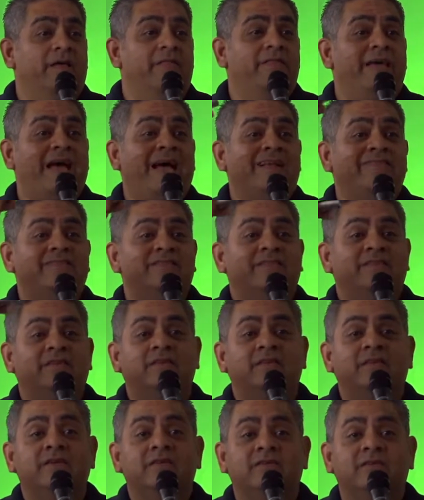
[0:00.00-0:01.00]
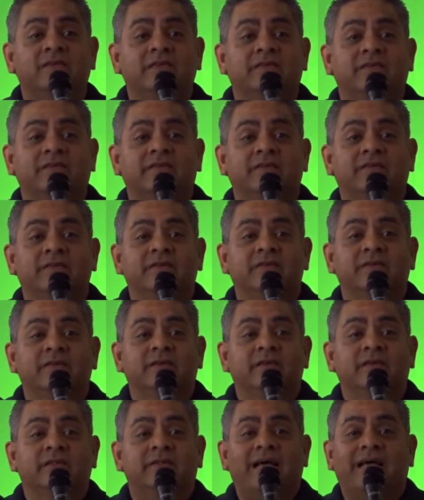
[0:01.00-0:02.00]
That's a statistics.
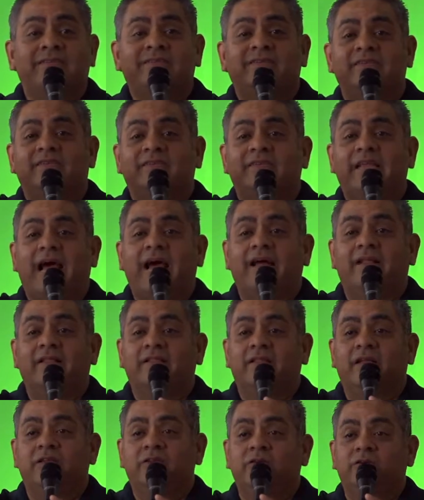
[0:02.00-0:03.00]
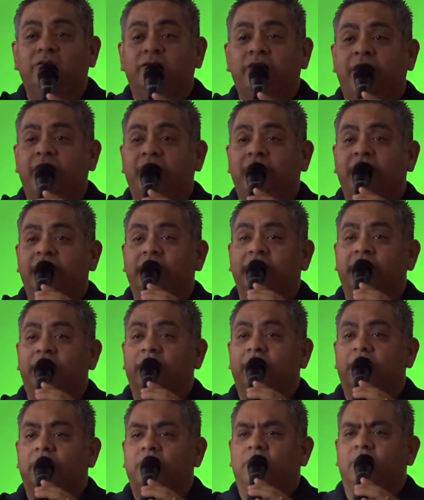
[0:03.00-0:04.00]
That's a stat that you're saying,
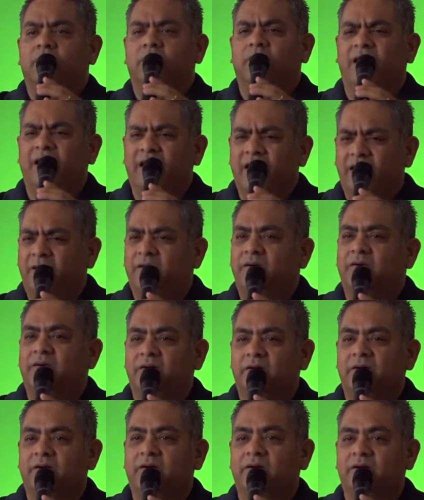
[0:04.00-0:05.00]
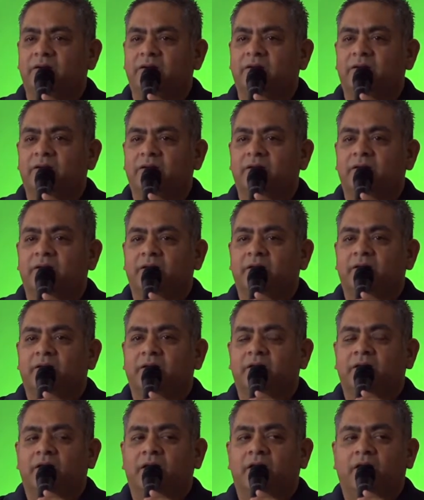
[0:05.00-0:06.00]
wow.
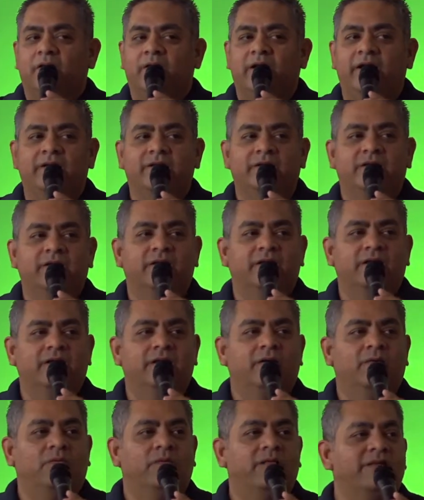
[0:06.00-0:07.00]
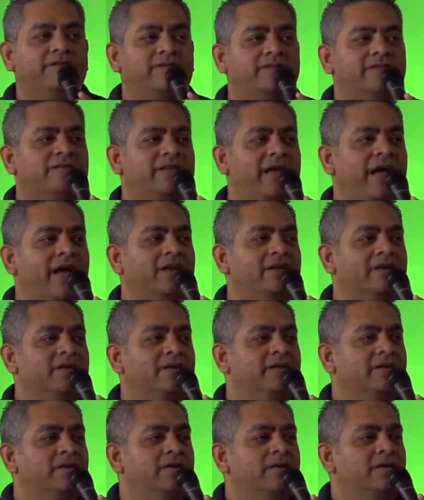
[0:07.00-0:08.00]
Right? Well, that's a
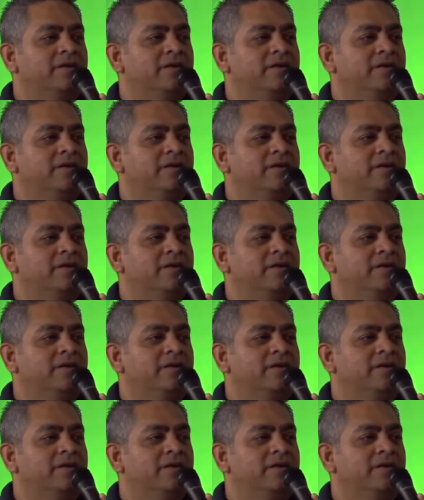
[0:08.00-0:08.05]
stat.